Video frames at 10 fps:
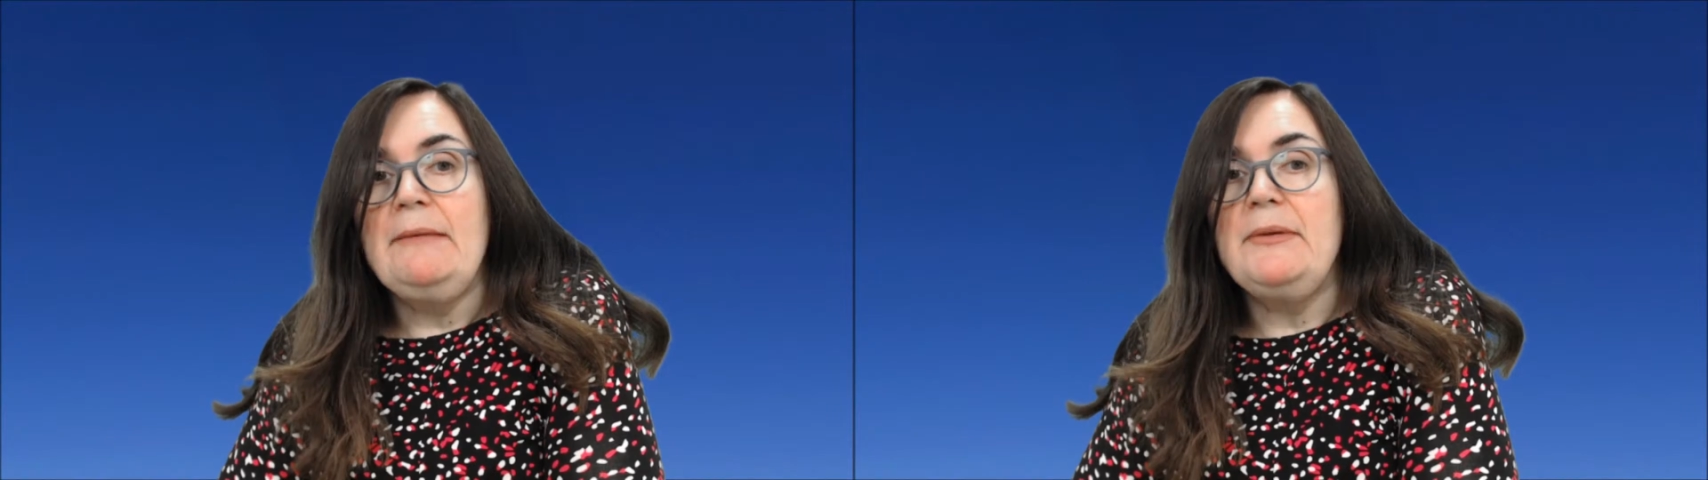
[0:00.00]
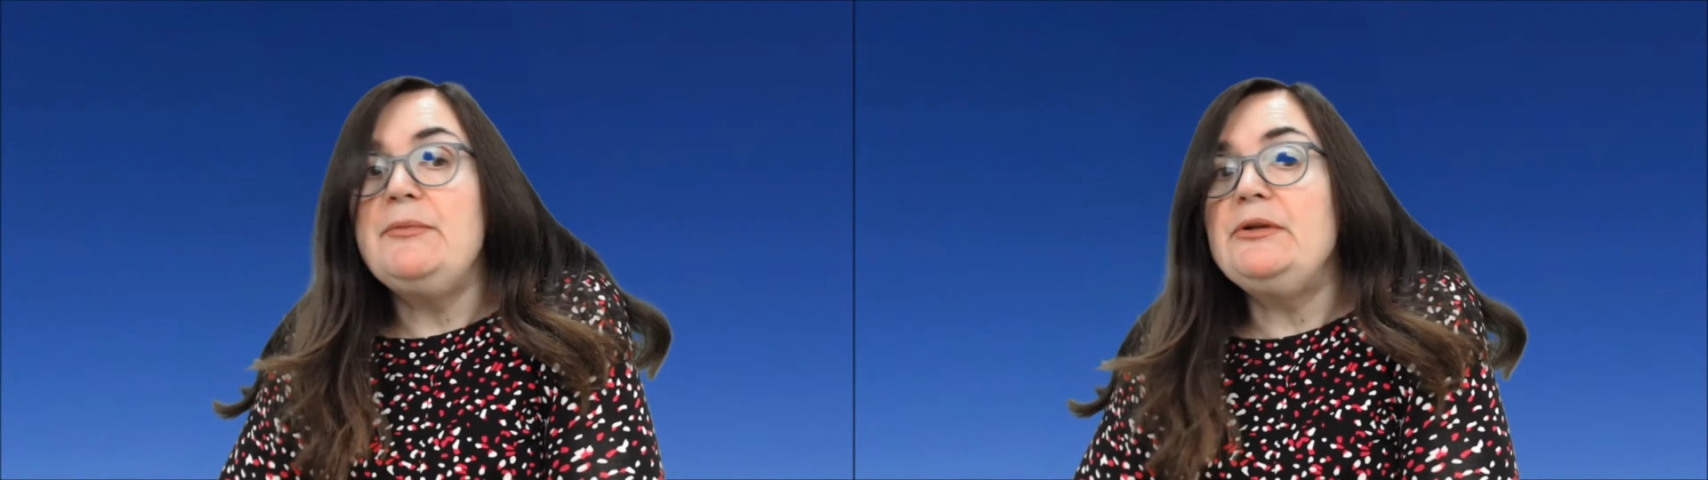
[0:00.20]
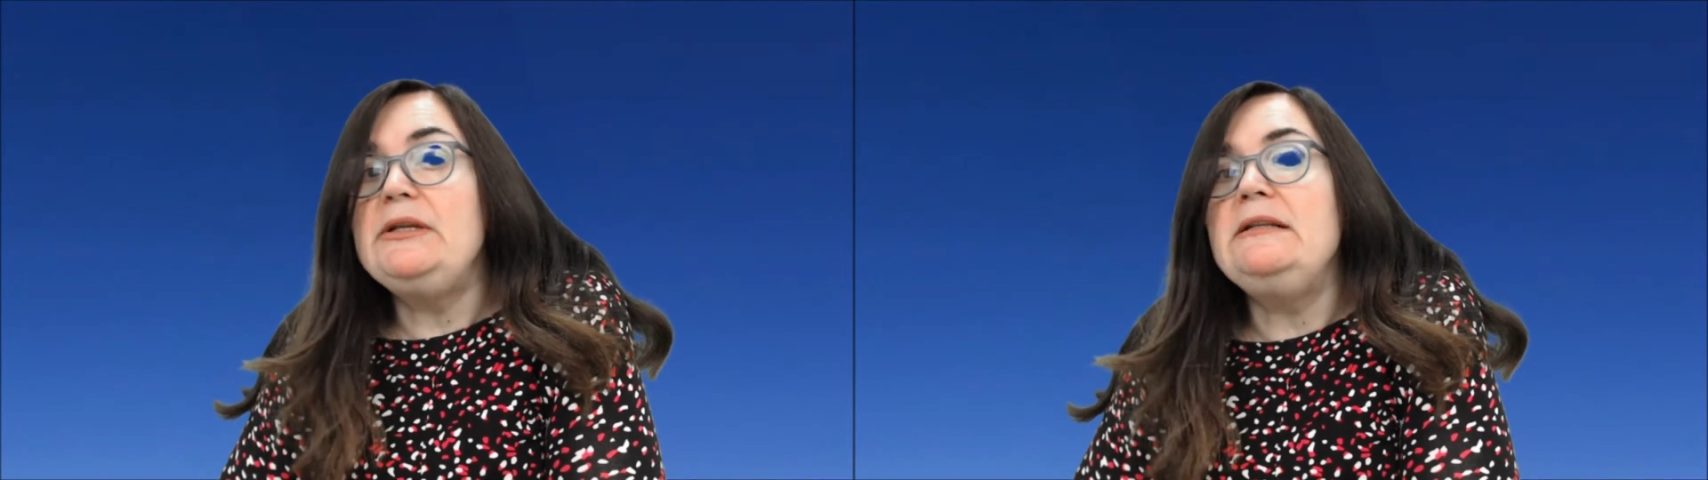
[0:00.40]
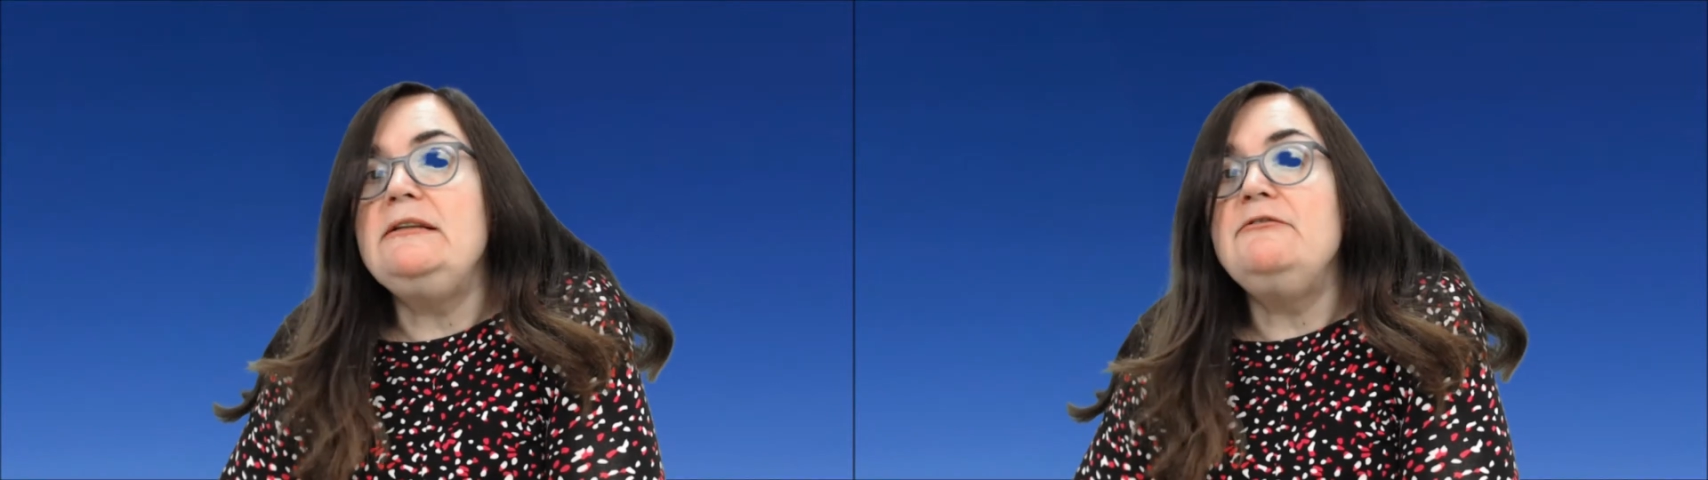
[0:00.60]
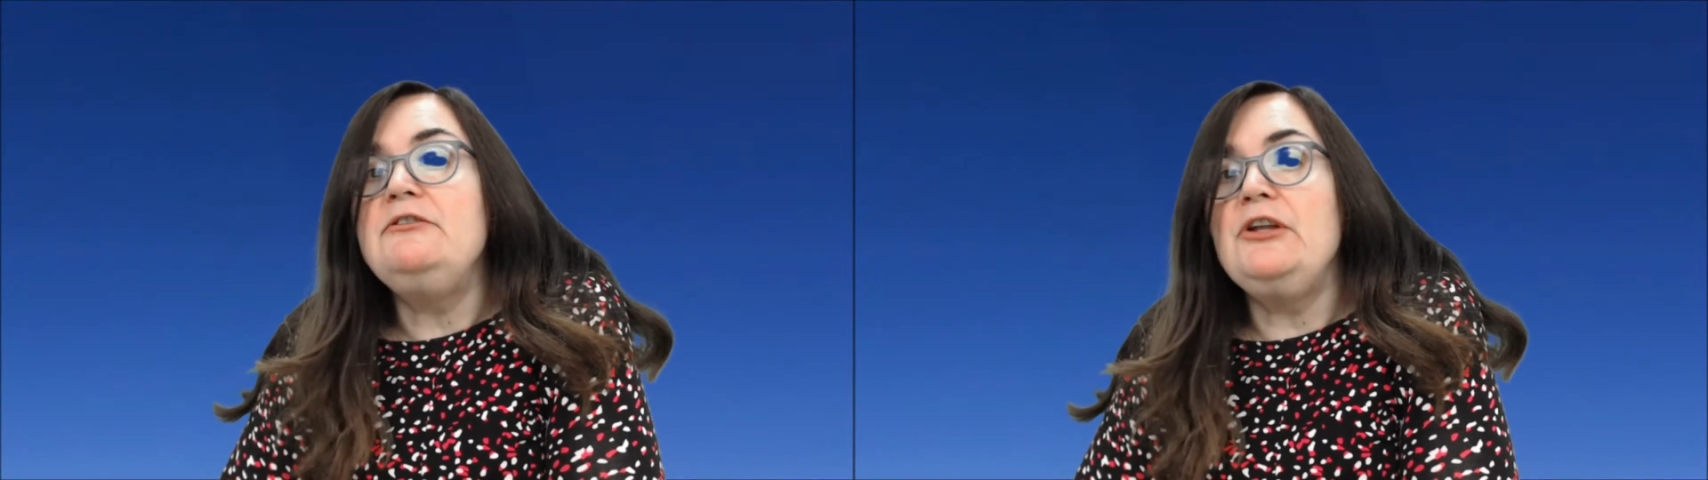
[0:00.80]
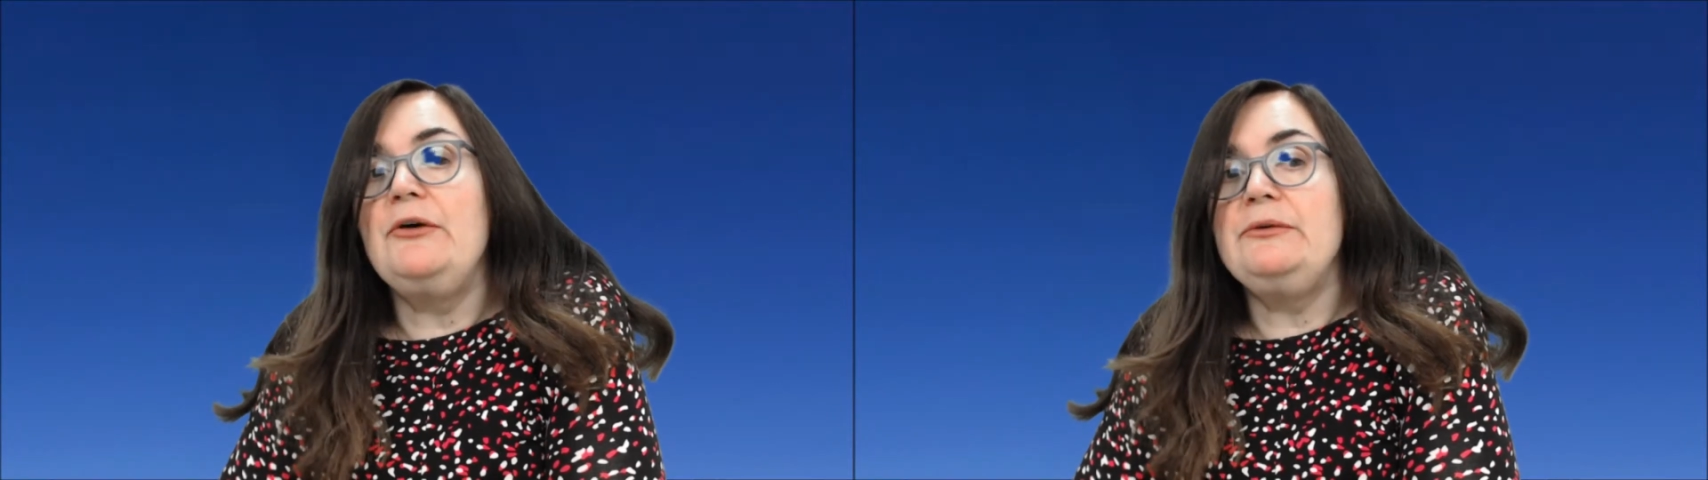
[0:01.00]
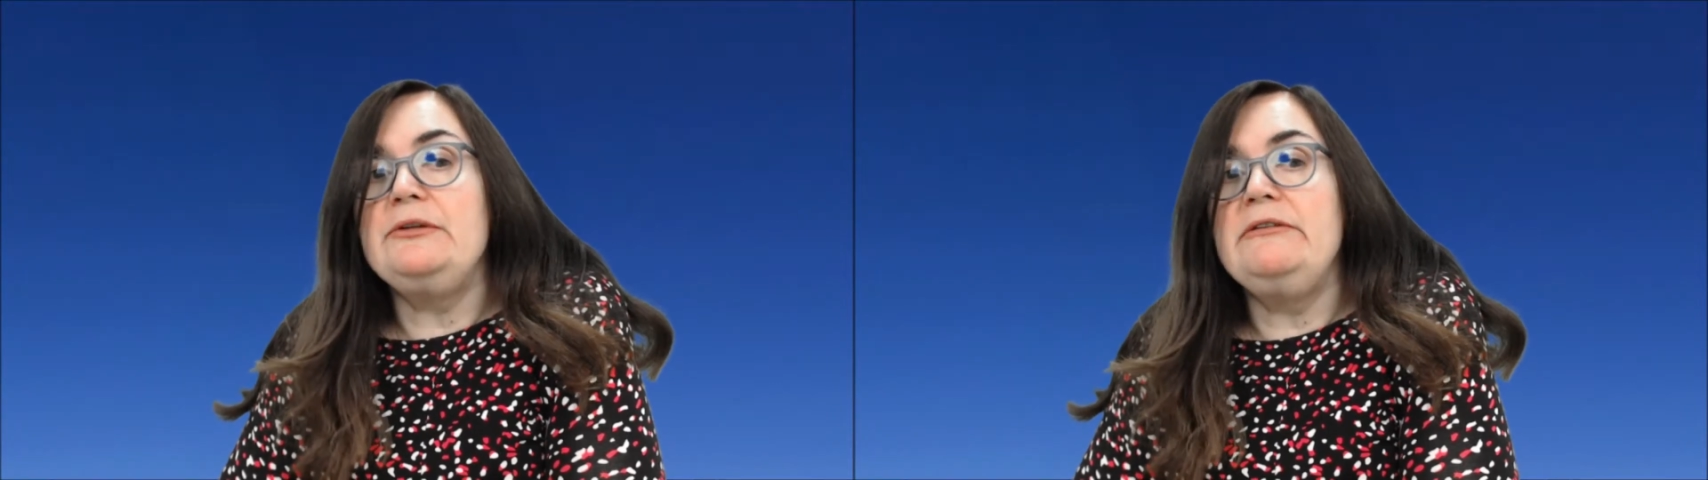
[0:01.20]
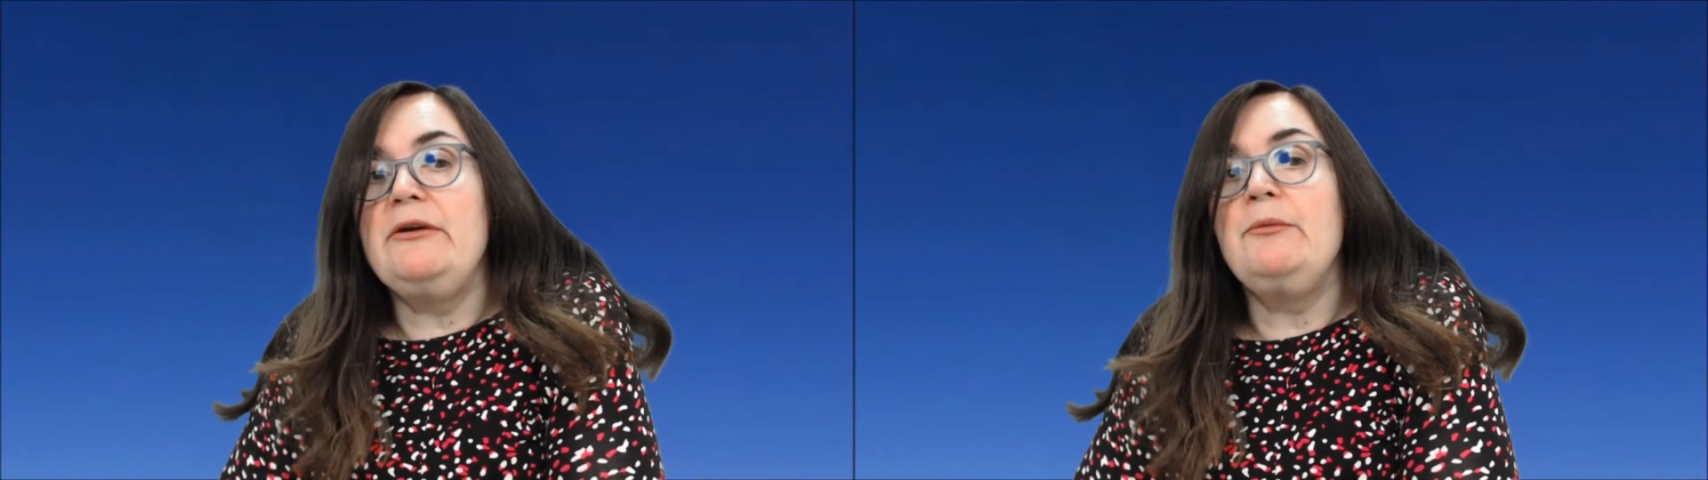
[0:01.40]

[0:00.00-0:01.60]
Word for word: Maybe you didn't even know that there